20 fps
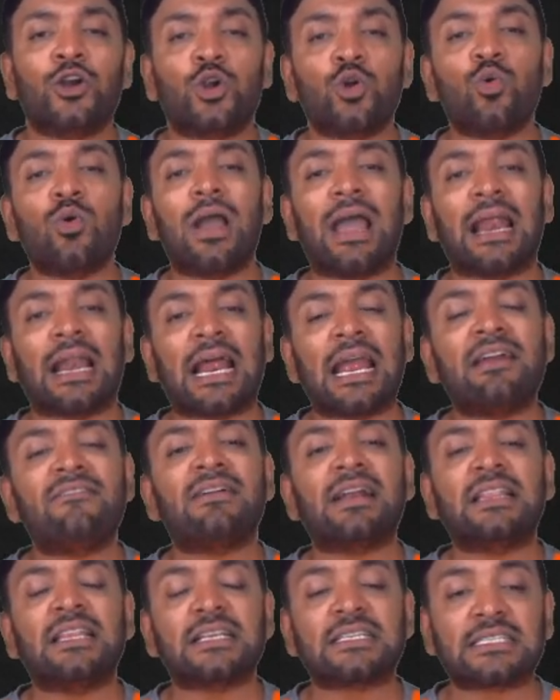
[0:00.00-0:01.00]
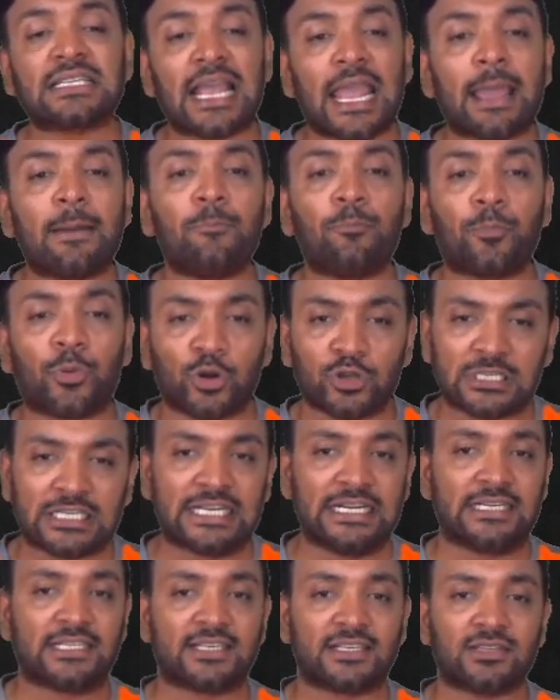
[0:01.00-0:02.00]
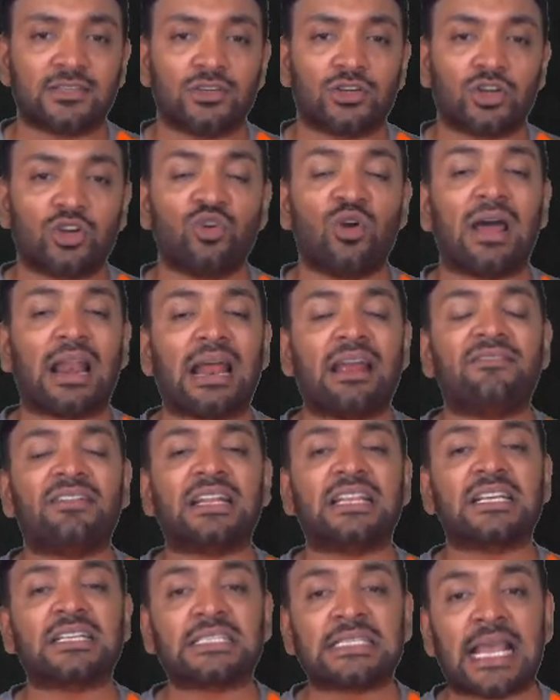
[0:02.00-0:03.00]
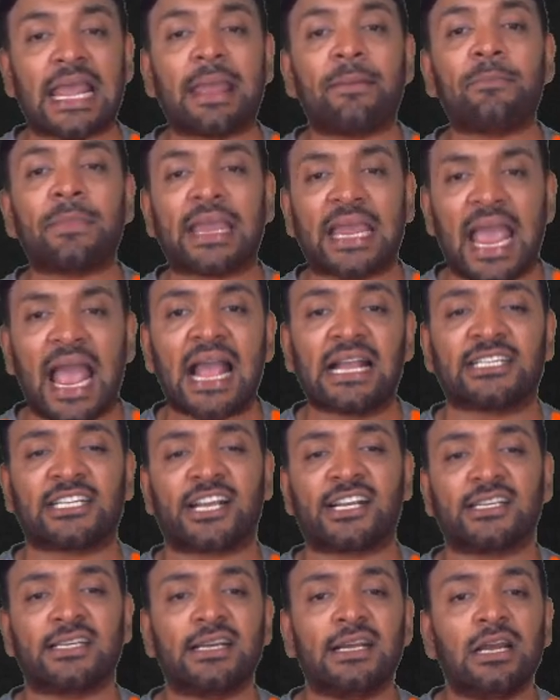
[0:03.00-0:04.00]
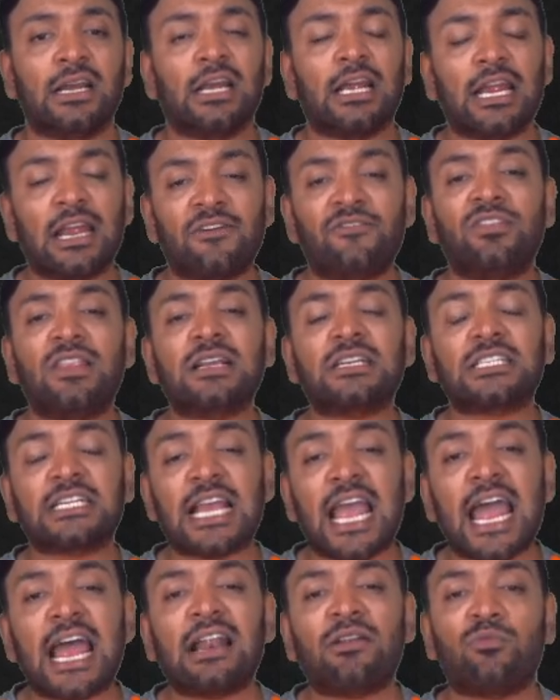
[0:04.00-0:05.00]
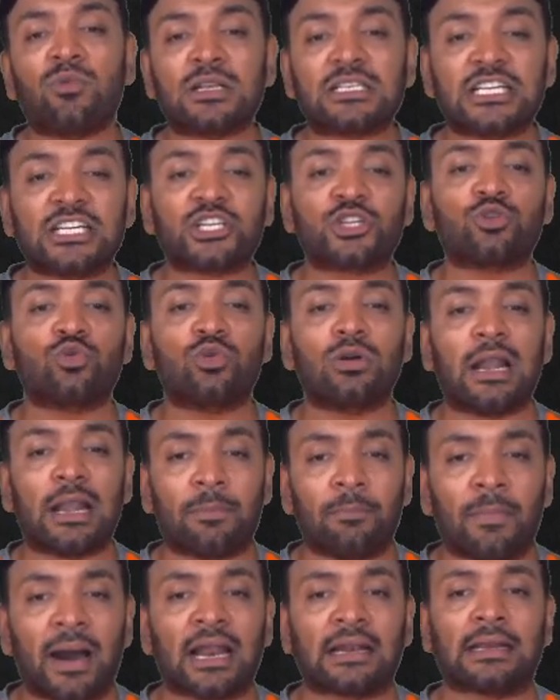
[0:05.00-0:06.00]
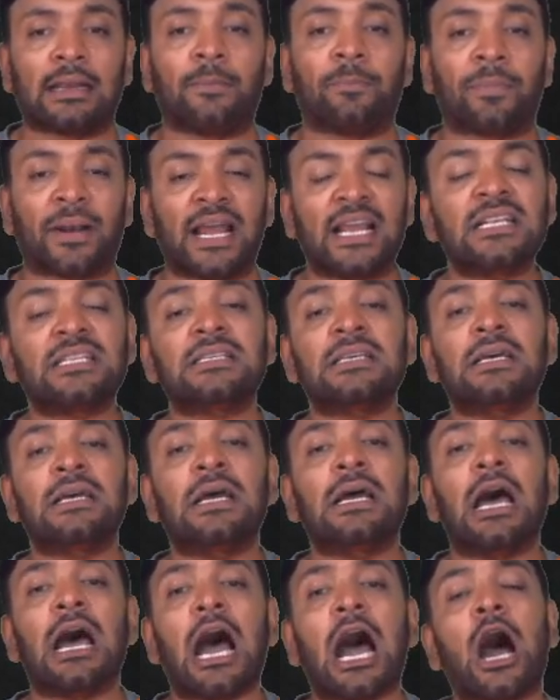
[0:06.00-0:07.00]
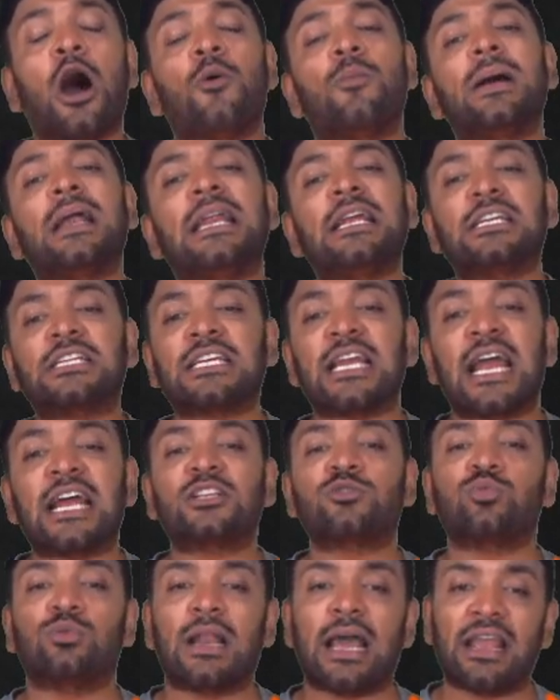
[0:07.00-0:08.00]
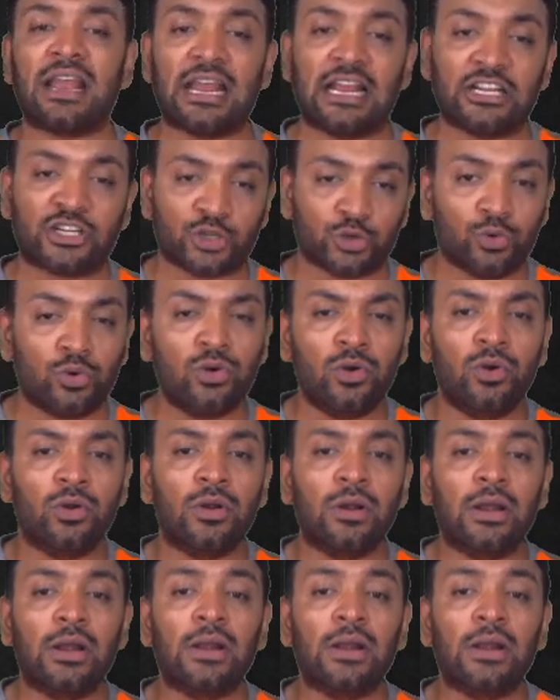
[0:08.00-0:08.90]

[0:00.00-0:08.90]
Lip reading: to arrive at the same proceeds, to arrive at the same cash, if the share was issued at market price, how many shares would I issue?